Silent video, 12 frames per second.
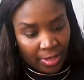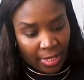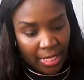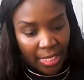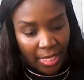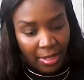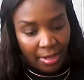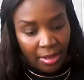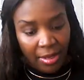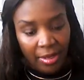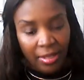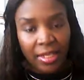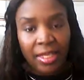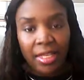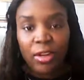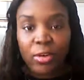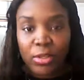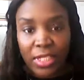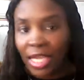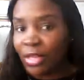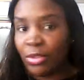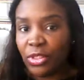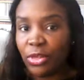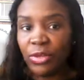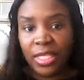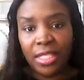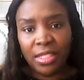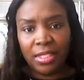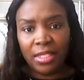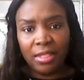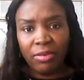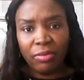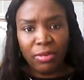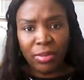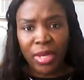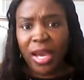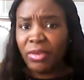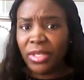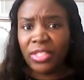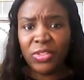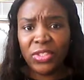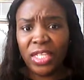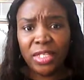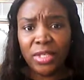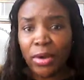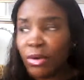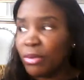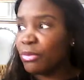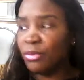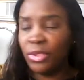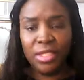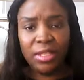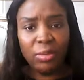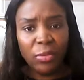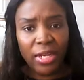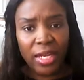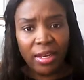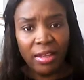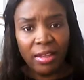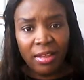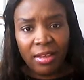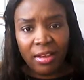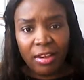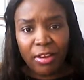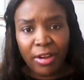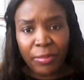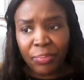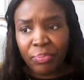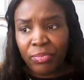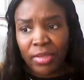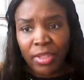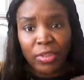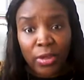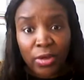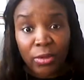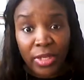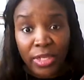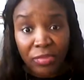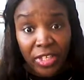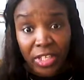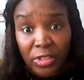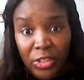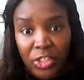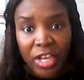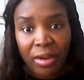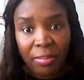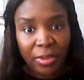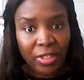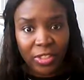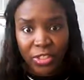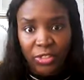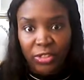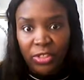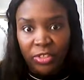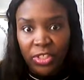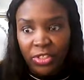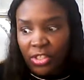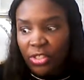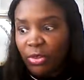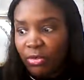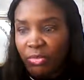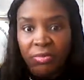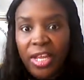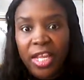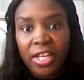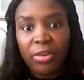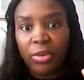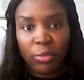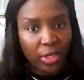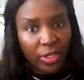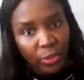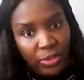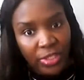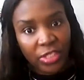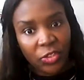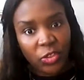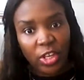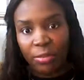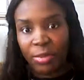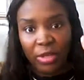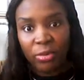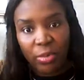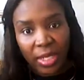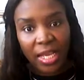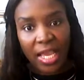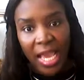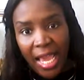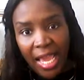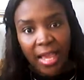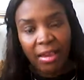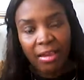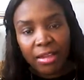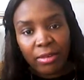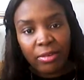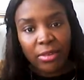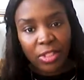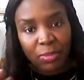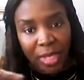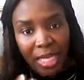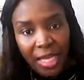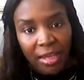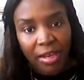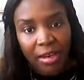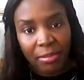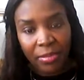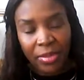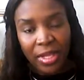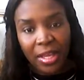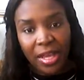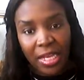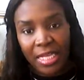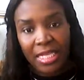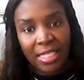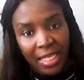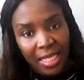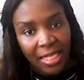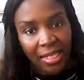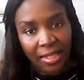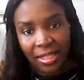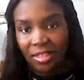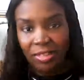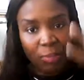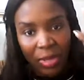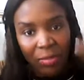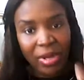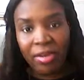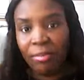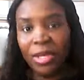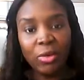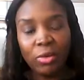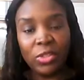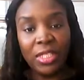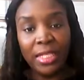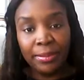And it all sounds so easy. From how can you say no to someone, or no even in your job, because you're so afraid you don't want to lose this job. You don't want to, hey, hello, it's my income. I need to eat. I need to pay my bills.